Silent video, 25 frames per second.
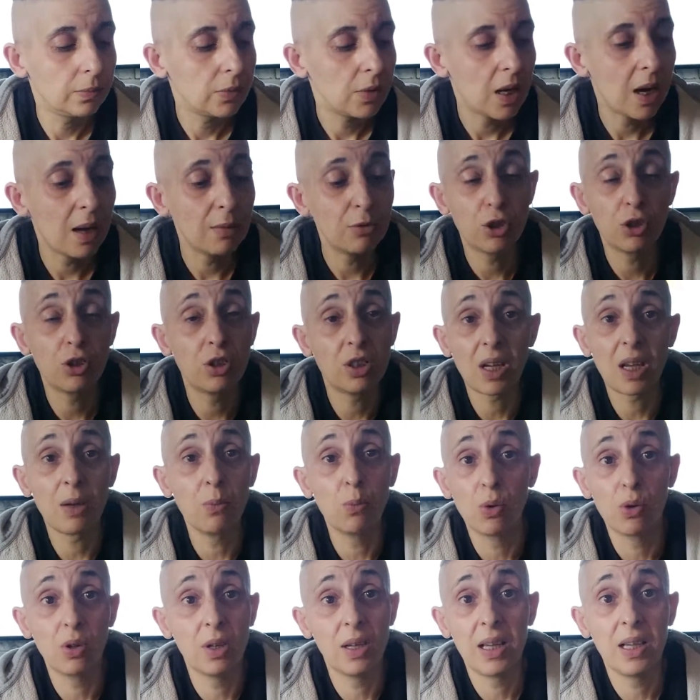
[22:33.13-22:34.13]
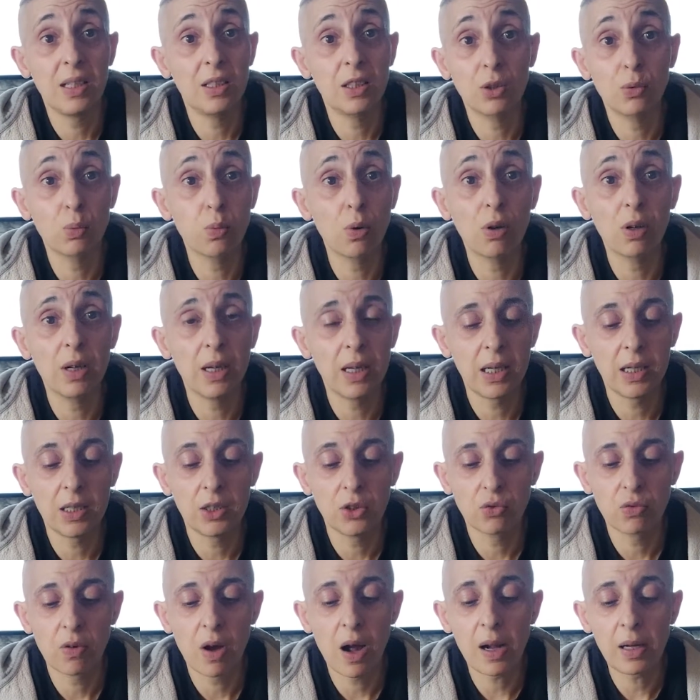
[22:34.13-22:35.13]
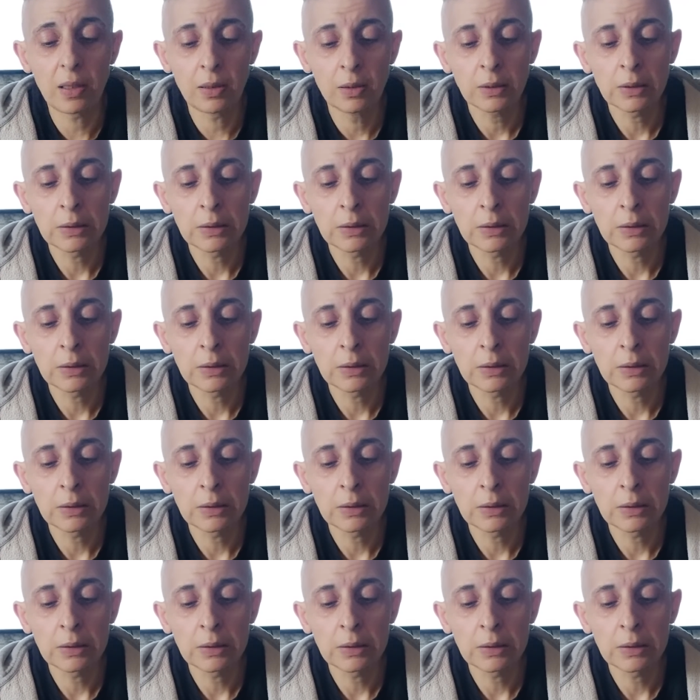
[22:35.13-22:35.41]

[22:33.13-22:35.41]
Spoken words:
I just say what it is what it is, right?